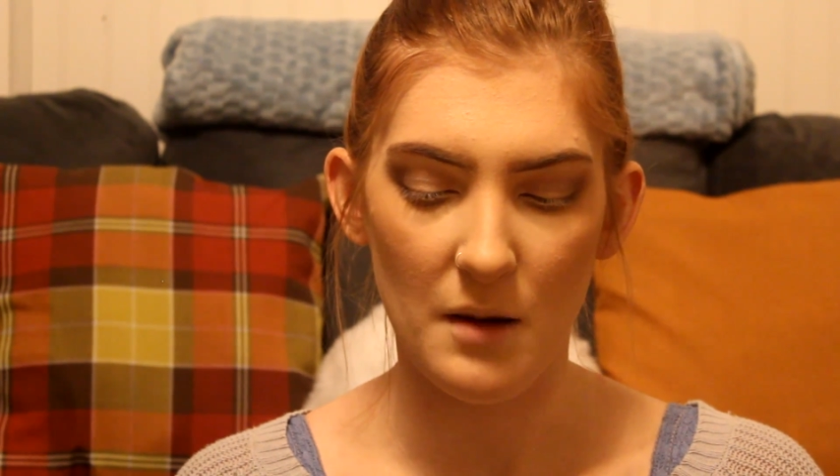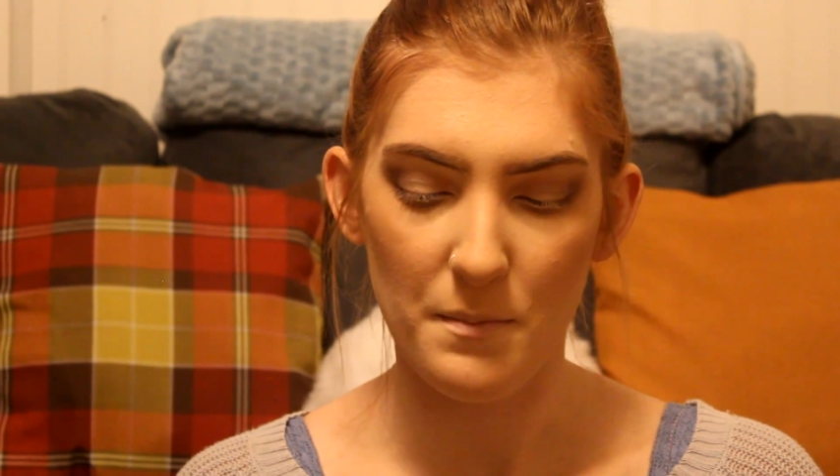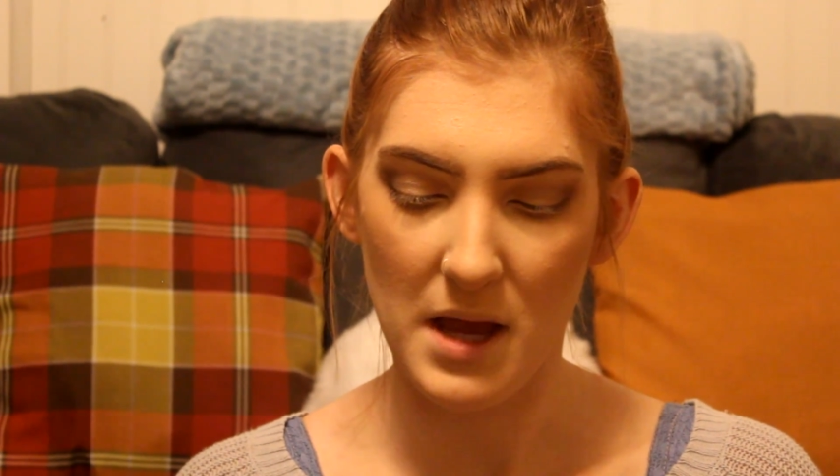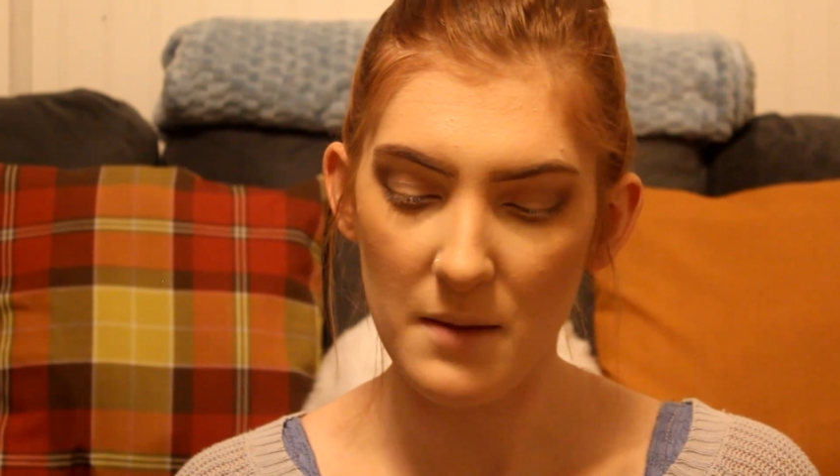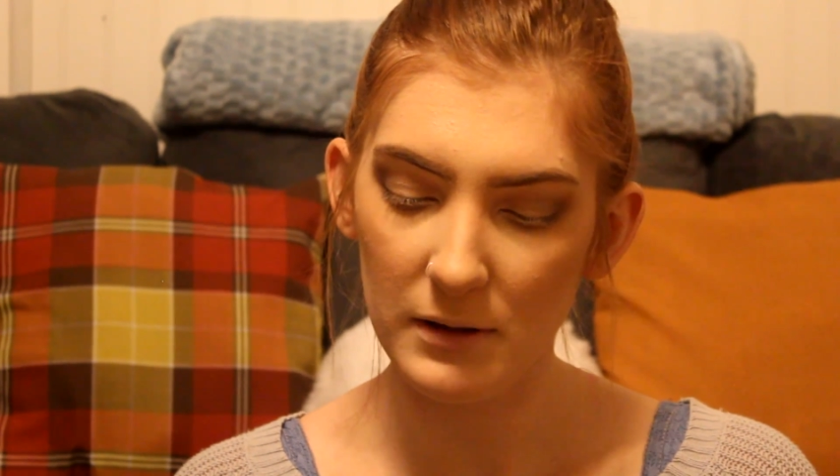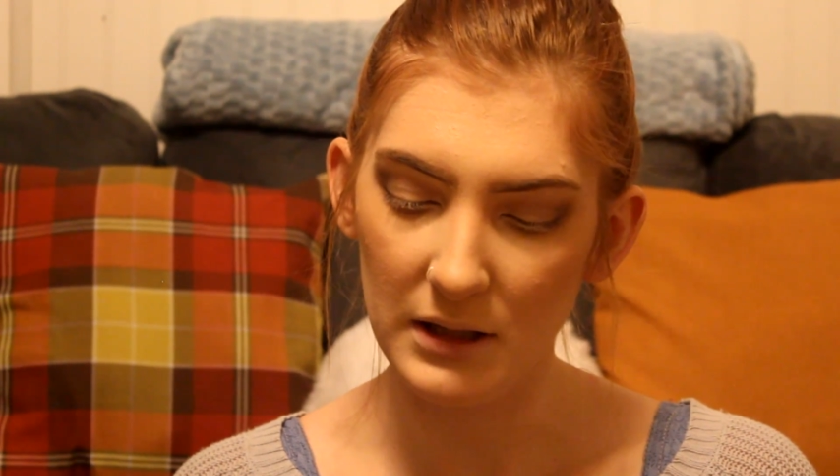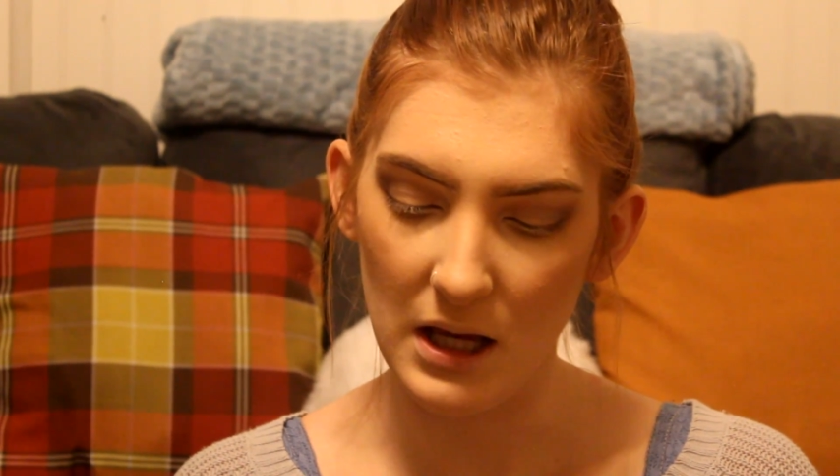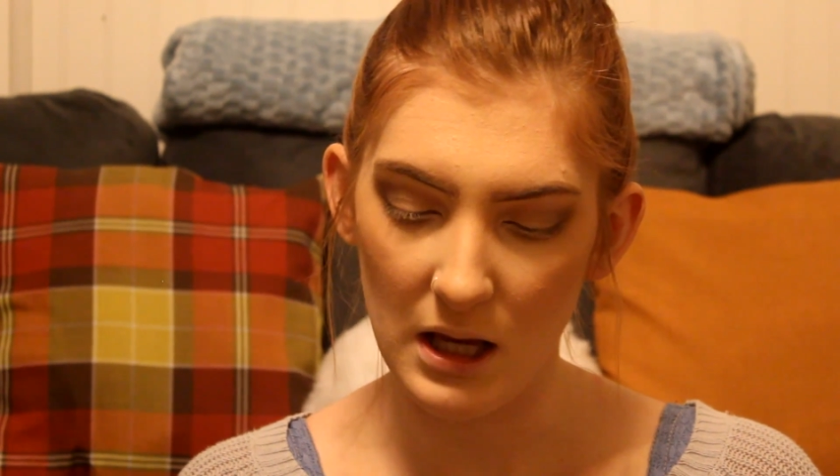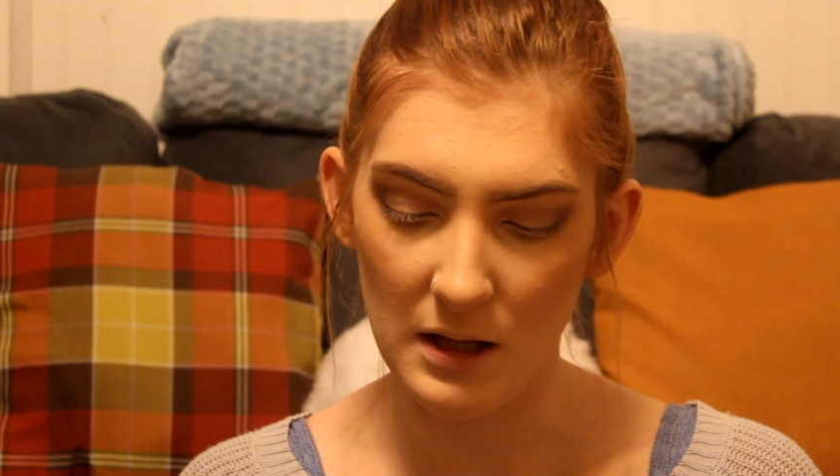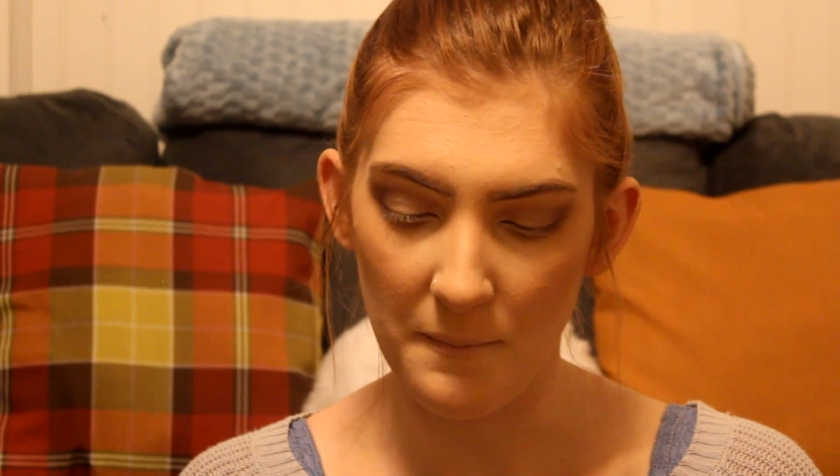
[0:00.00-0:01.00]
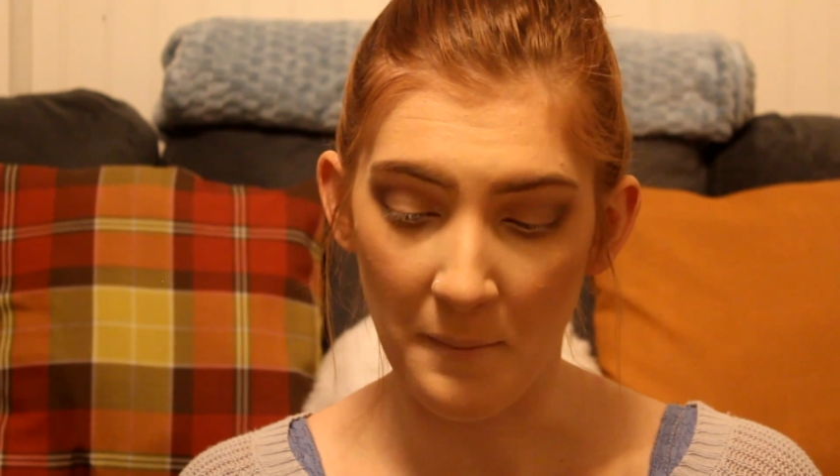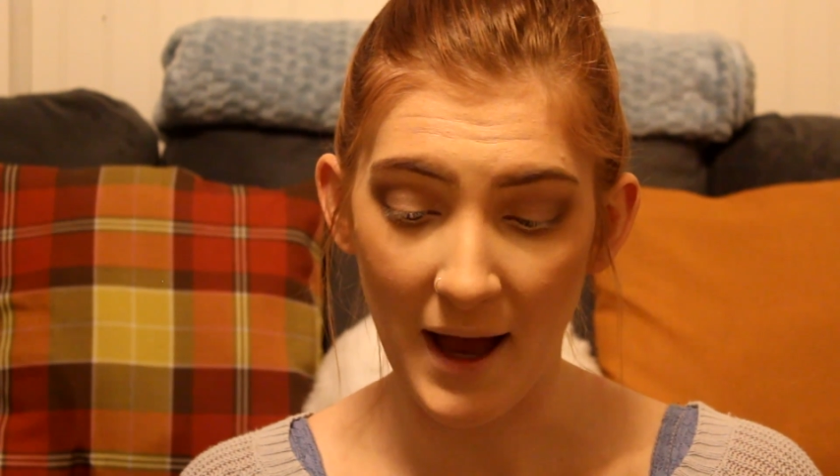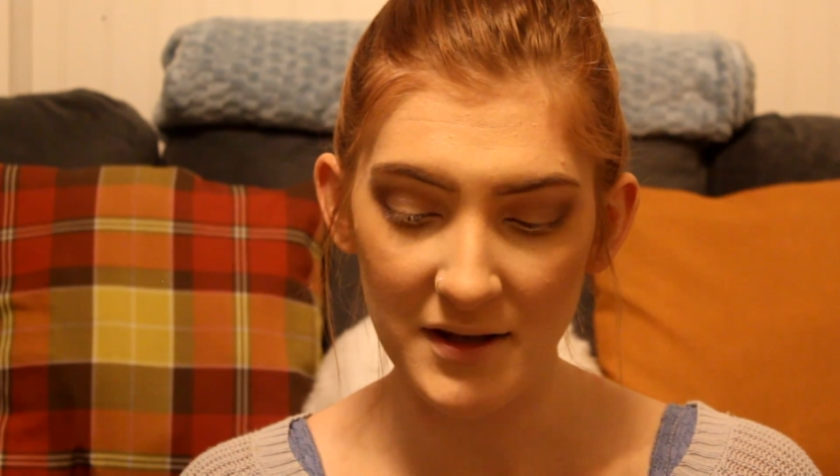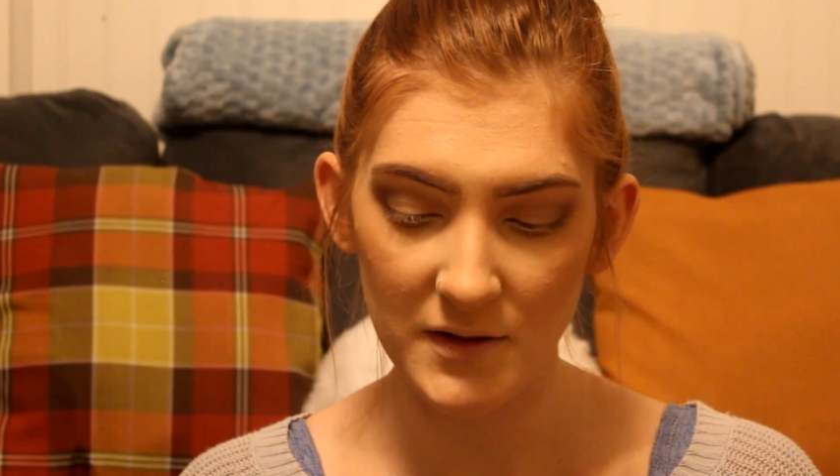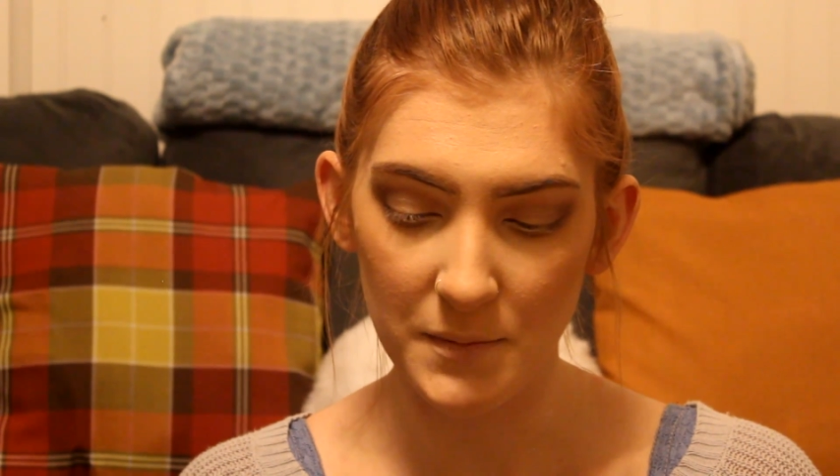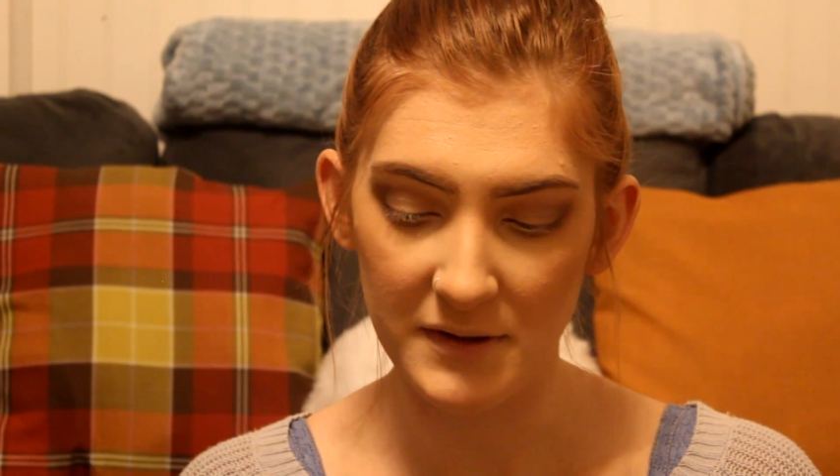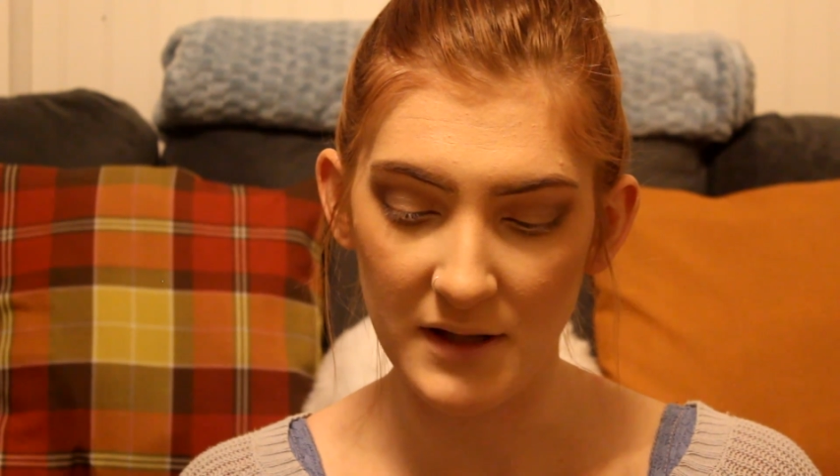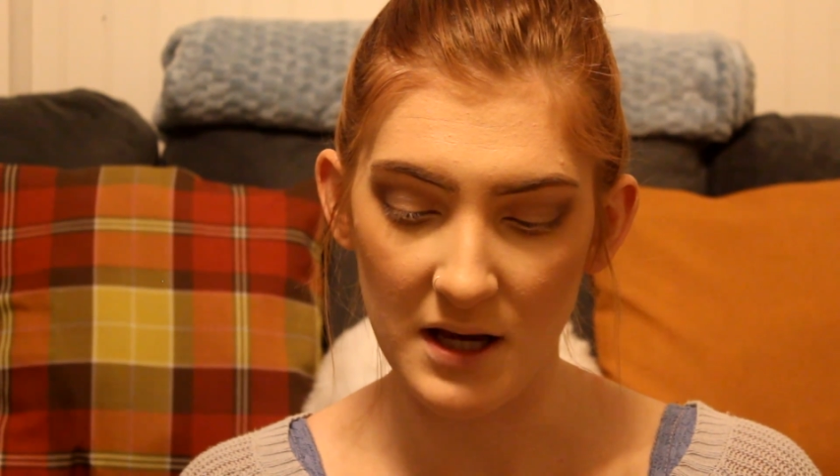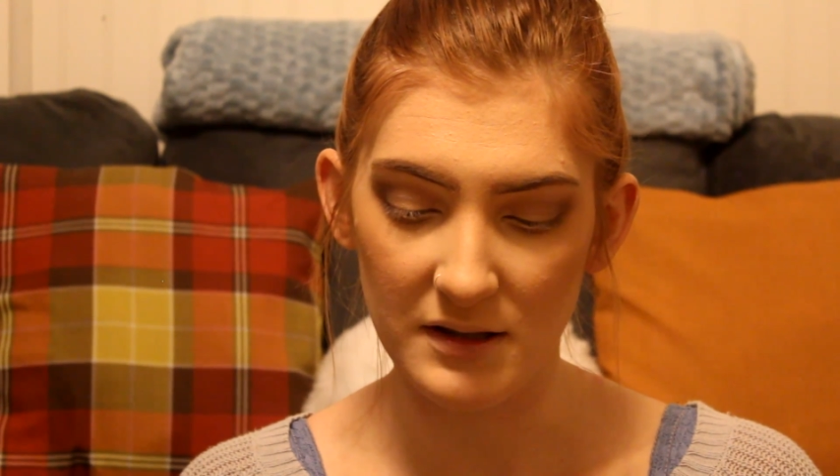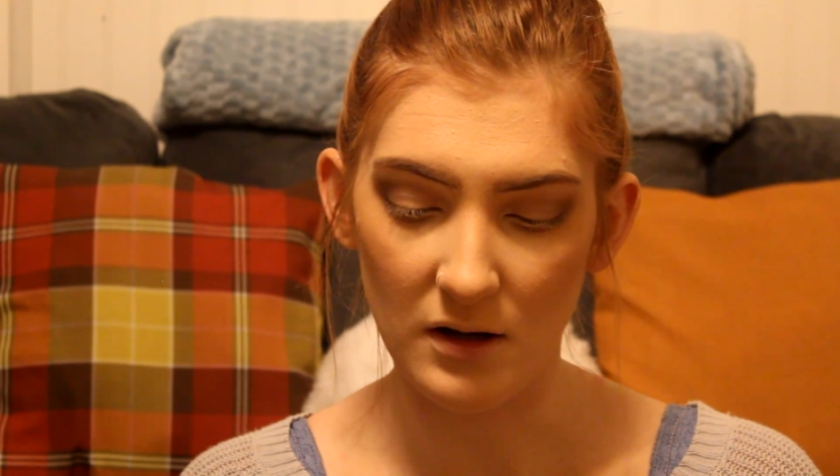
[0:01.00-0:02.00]
Maybelline Master
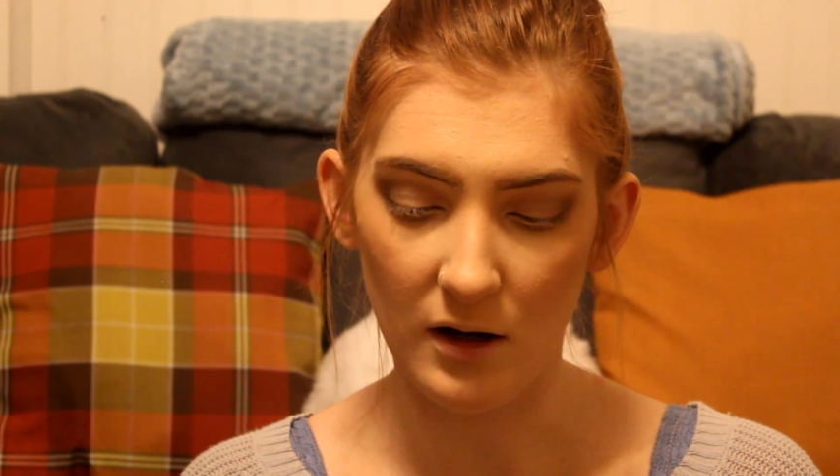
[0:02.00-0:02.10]
Precise